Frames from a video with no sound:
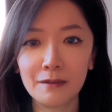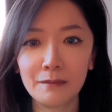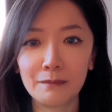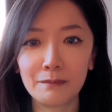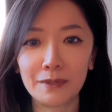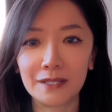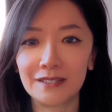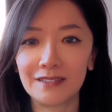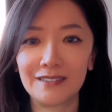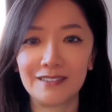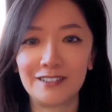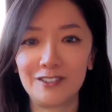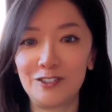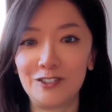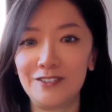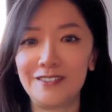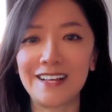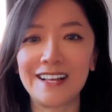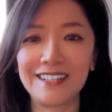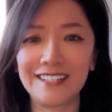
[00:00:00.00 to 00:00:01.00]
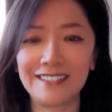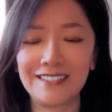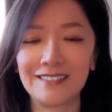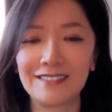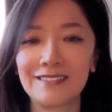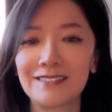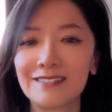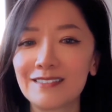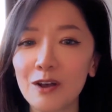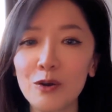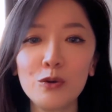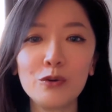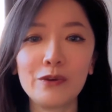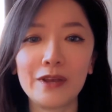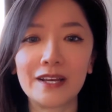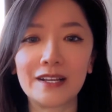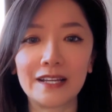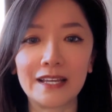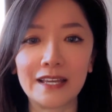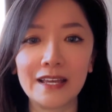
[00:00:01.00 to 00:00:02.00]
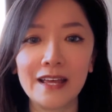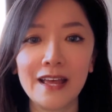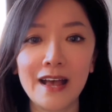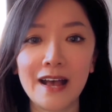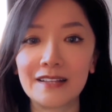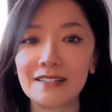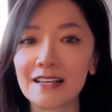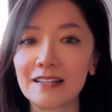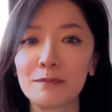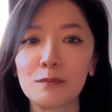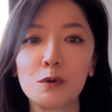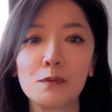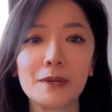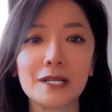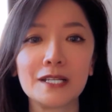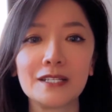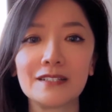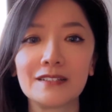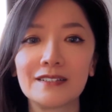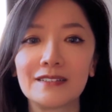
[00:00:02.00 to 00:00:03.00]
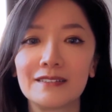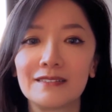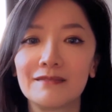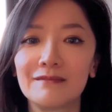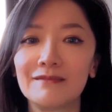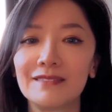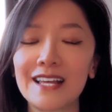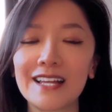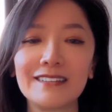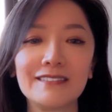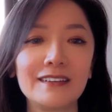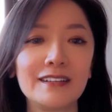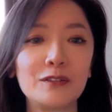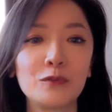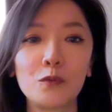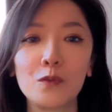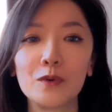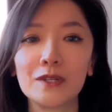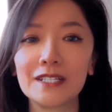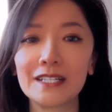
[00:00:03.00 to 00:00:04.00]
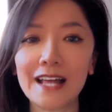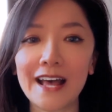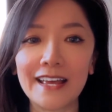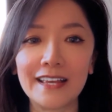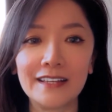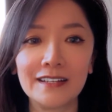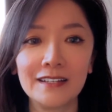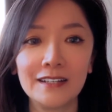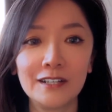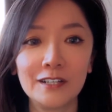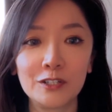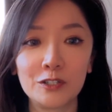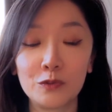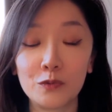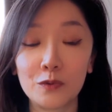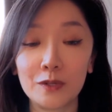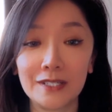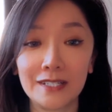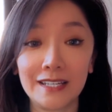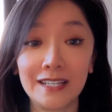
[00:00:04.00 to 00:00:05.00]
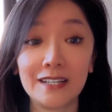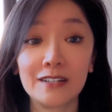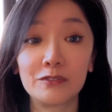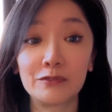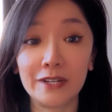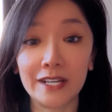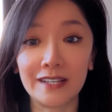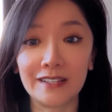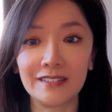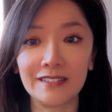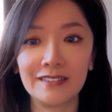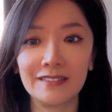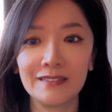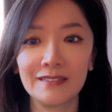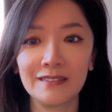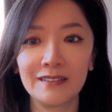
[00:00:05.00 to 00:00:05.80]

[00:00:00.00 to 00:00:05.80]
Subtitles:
But she said it so quickly at that moment that it was like she was in a race.